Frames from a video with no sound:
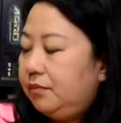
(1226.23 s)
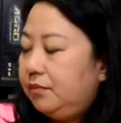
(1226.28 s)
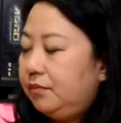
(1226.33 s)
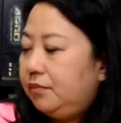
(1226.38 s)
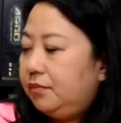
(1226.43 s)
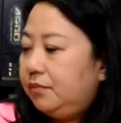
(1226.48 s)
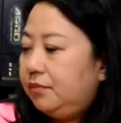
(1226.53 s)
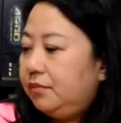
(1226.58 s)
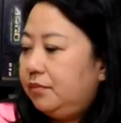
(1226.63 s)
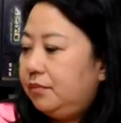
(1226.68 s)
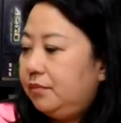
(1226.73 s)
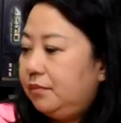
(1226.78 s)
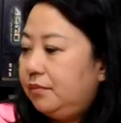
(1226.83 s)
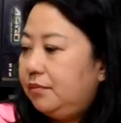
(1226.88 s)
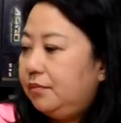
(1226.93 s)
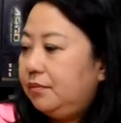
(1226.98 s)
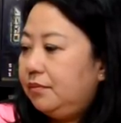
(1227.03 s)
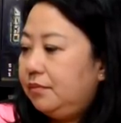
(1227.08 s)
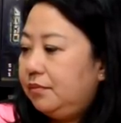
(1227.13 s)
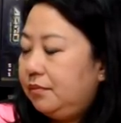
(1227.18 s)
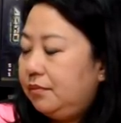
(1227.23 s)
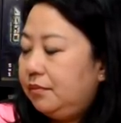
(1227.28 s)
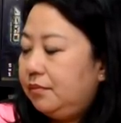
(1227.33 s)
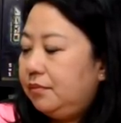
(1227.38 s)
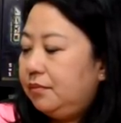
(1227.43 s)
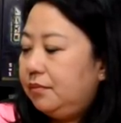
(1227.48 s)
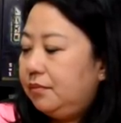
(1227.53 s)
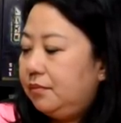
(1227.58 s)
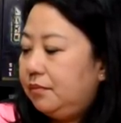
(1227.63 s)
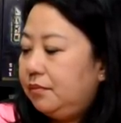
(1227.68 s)

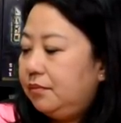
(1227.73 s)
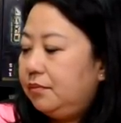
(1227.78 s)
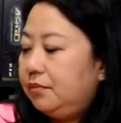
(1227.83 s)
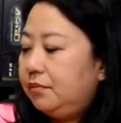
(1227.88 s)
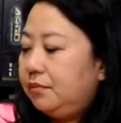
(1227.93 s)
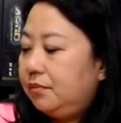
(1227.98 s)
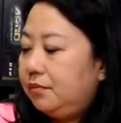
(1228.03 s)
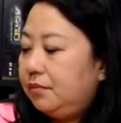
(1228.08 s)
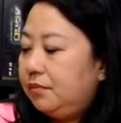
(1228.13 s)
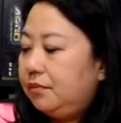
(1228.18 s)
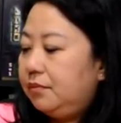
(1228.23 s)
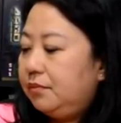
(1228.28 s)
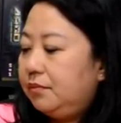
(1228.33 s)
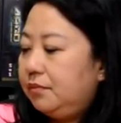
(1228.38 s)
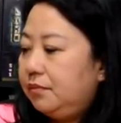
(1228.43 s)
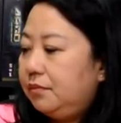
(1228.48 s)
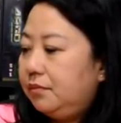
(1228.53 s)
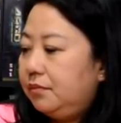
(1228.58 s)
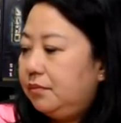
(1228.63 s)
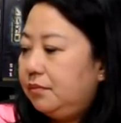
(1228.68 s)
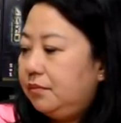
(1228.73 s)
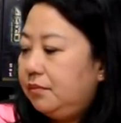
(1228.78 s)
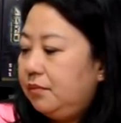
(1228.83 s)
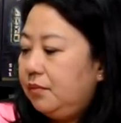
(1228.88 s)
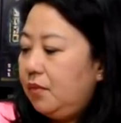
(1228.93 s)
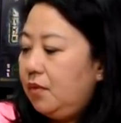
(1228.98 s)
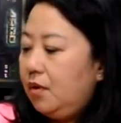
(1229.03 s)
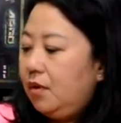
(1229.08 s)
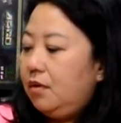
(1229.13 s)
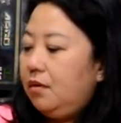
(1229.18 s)

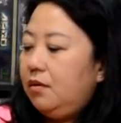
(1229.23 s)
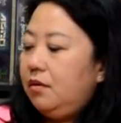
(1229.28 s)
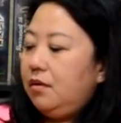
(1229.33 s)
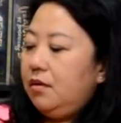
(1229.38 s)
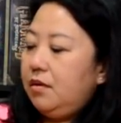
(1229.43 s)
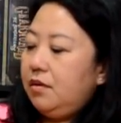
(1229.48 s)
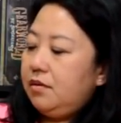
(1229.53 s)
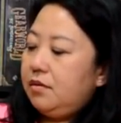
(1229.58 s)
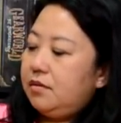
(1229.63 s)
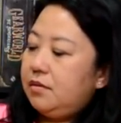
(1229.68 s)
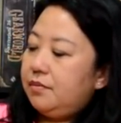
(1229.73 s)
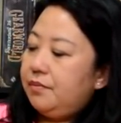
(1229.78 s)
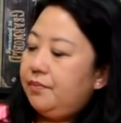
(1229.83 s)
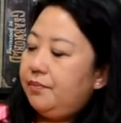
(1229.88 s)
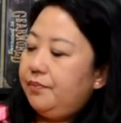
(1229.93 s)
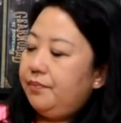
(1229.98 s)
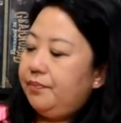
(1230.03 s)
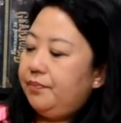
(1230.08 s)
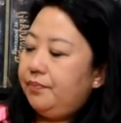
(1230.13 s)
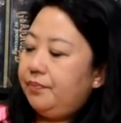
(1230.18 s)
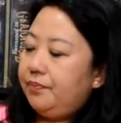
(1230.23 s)
The person shown says nothing.